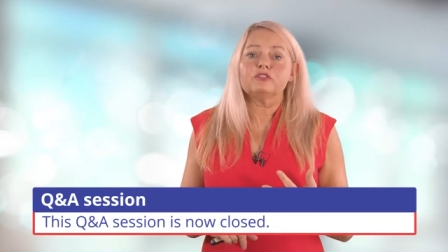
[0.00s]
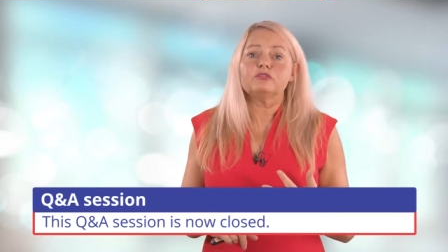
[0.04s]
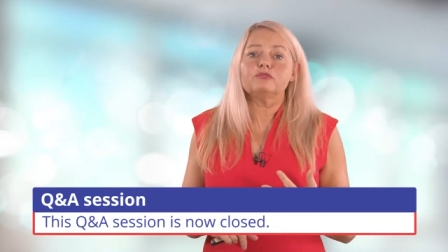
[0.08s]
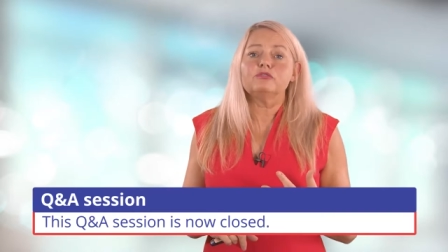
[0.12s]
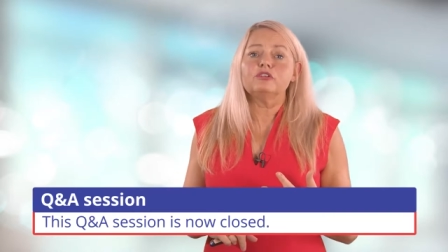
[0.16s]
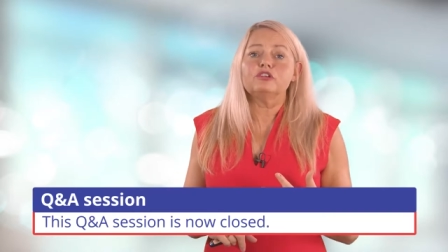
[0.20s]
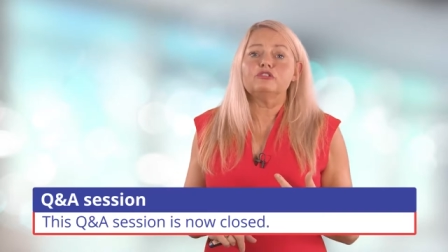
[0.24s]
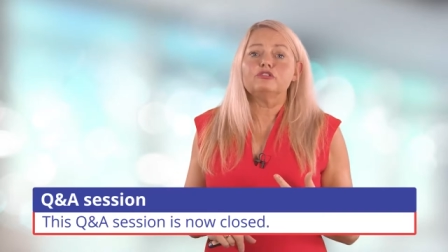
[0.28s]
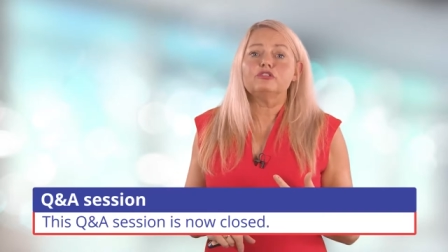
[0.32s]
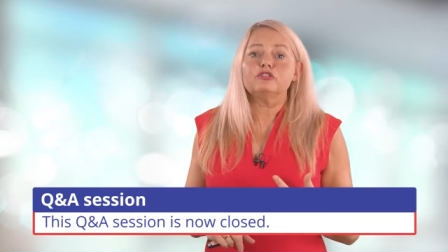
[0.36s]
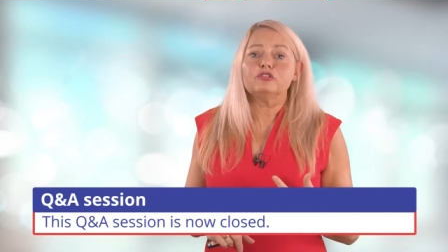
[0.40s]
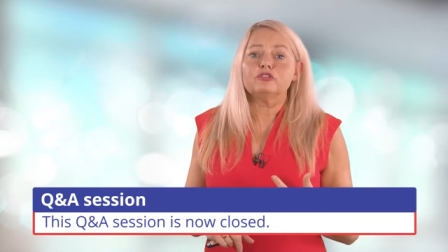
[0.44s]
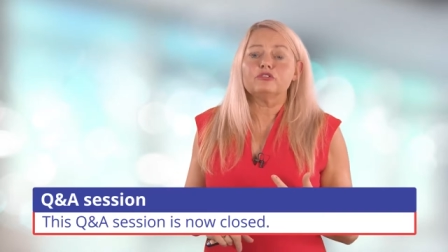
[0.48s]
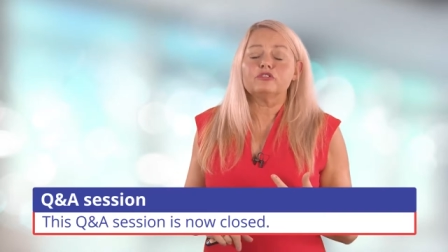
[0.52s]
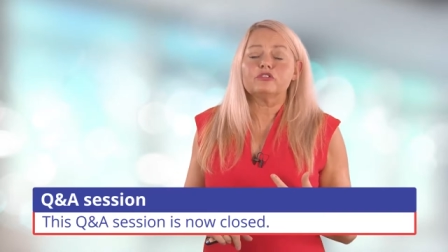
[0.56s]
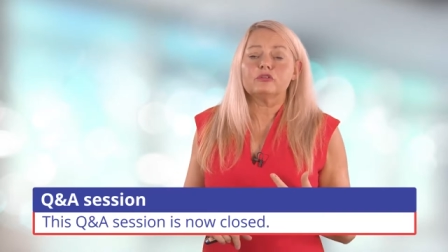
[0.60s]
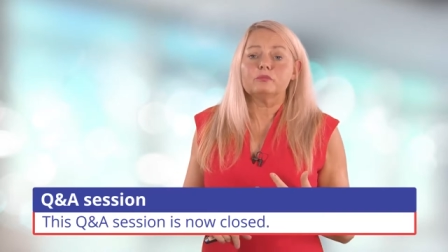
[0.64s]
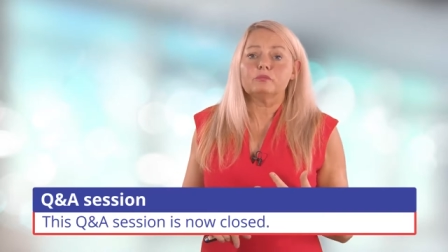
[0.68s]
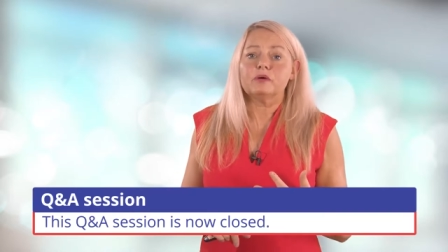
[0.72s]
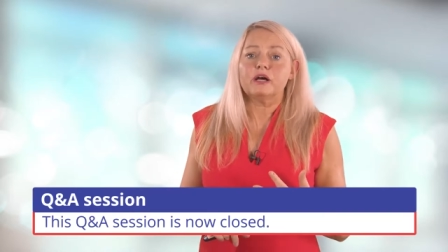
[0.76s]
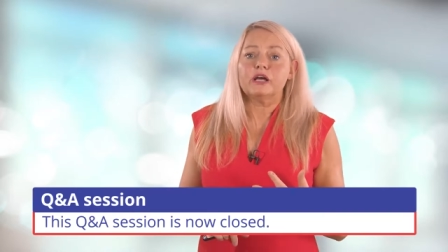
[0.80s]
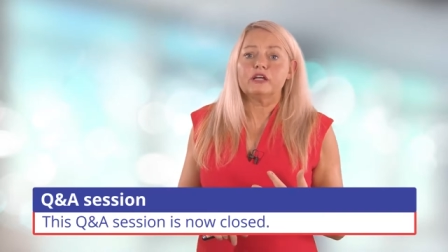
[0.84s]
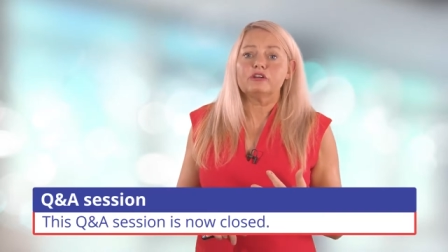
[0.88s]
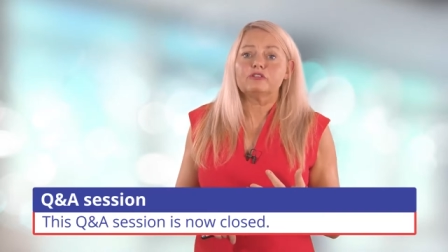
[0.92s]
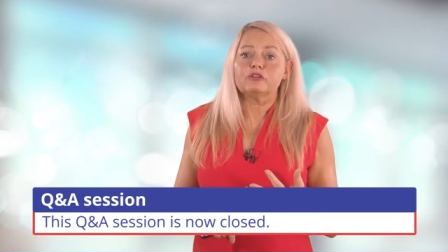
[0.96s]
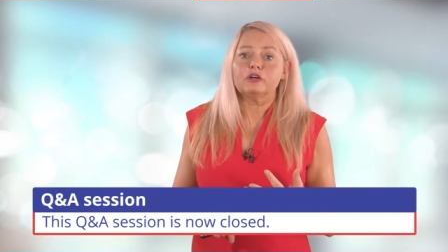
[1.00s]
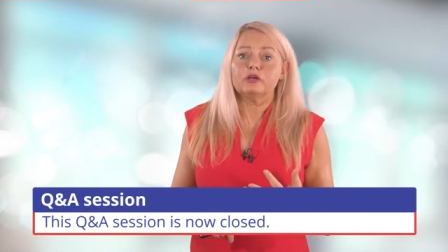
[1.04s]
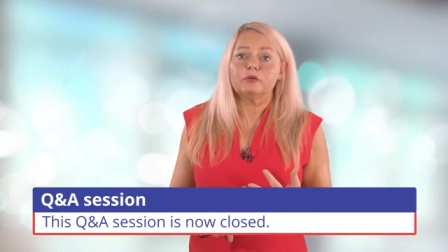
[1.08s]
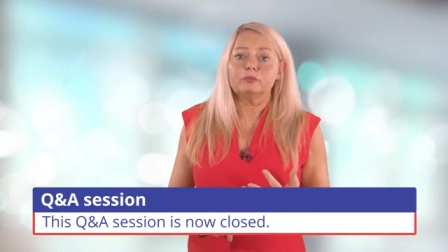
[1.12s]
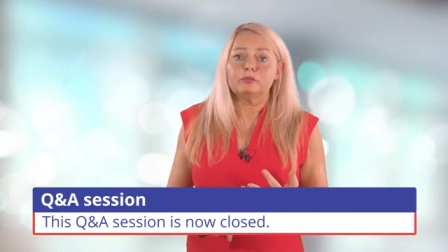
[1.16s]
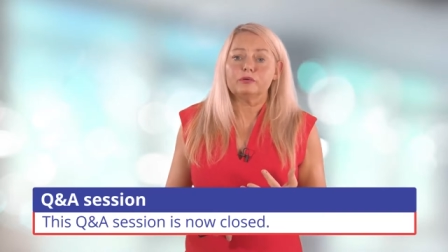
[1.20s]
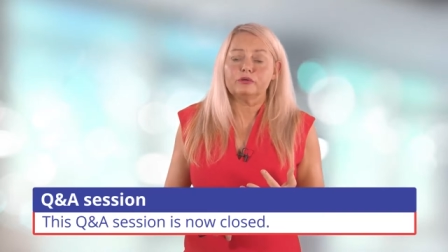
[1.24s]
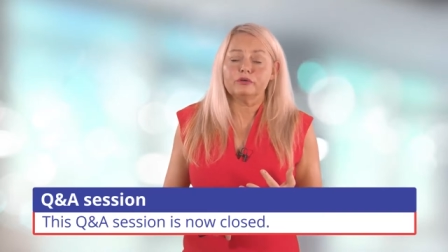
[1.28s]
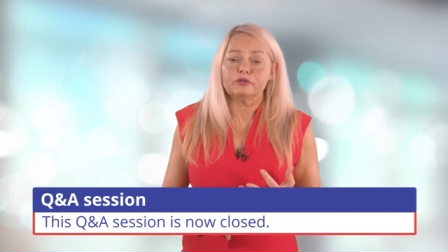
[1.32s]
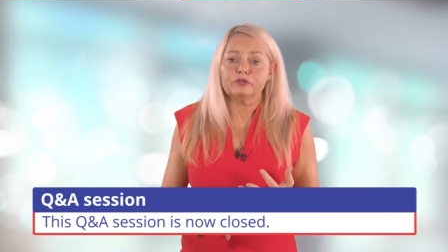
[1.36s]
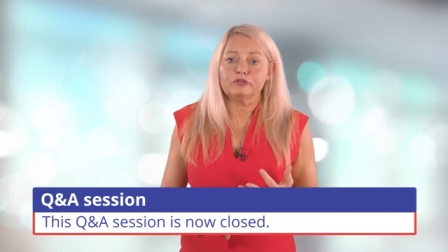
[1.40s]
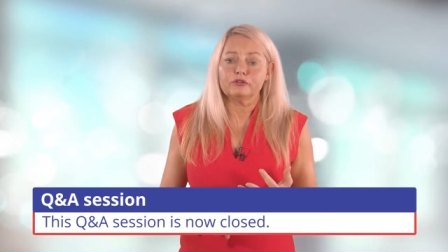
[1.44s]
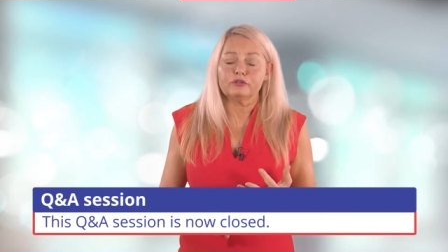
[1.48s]
to reduce the micro
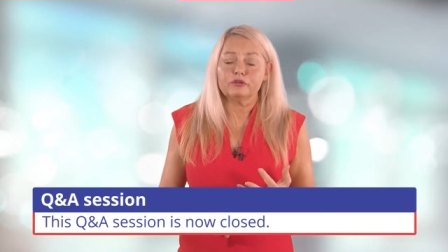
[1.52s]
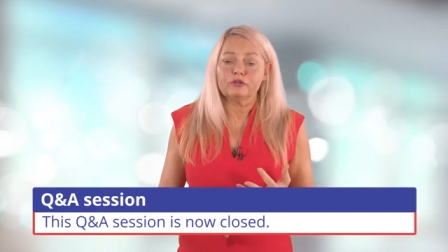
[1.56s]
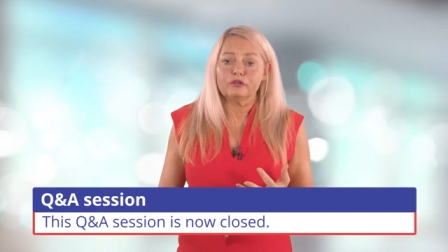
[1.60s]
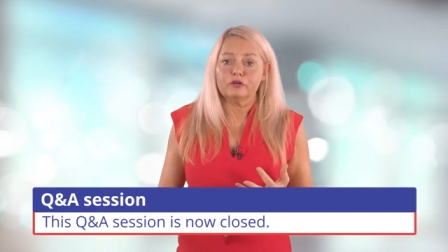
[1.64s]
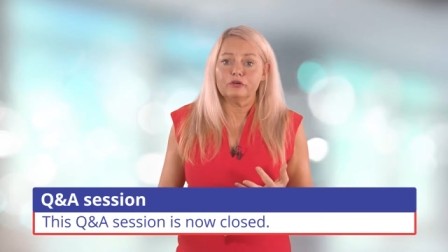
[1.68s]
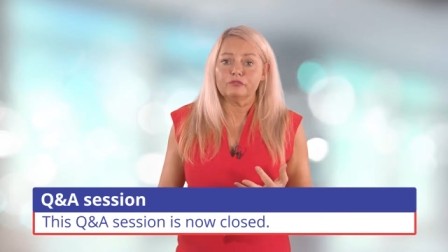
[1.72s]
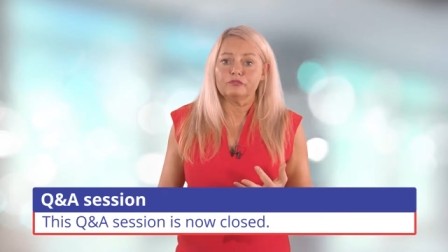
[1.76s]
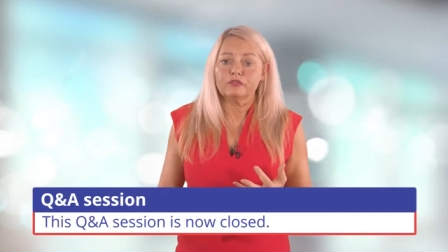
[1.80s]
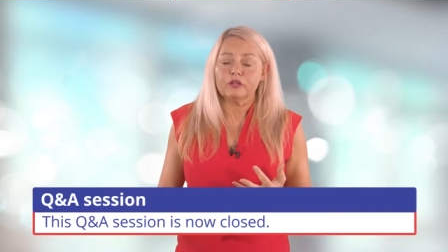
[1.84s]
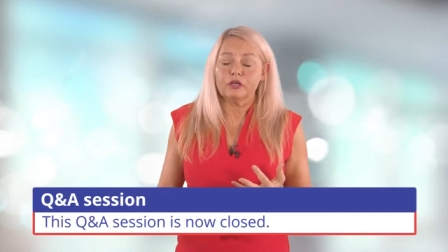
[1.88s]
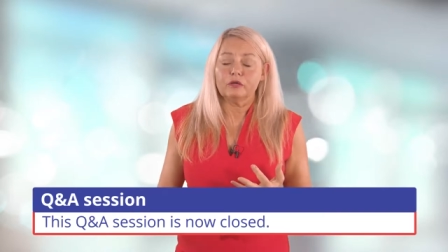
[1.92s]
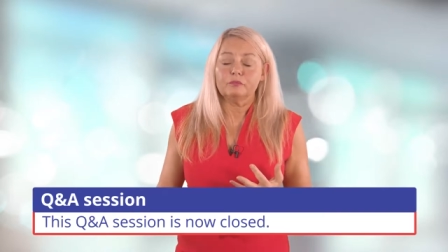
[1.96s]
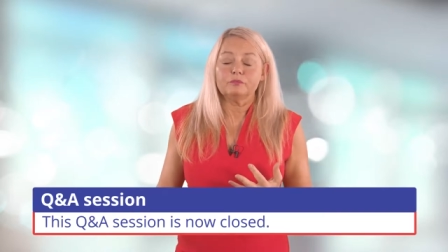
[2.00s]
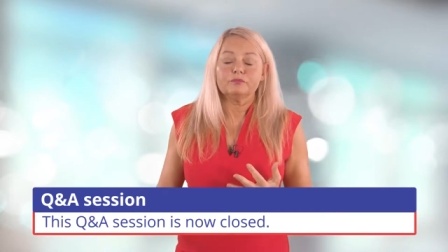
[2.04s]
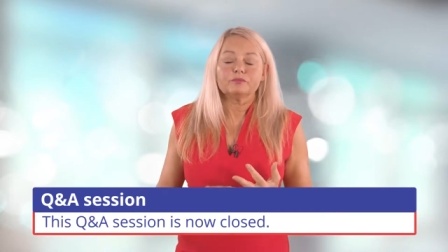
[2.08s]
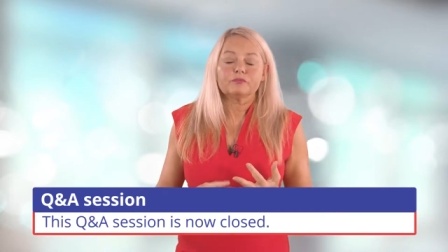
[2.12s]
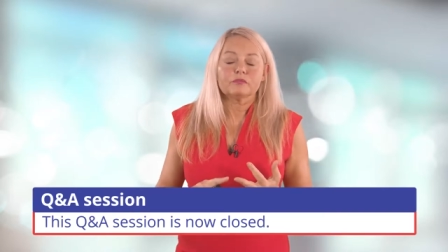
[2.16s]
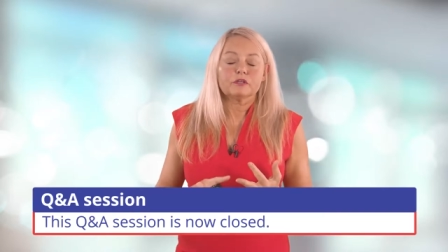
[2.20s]
burden of the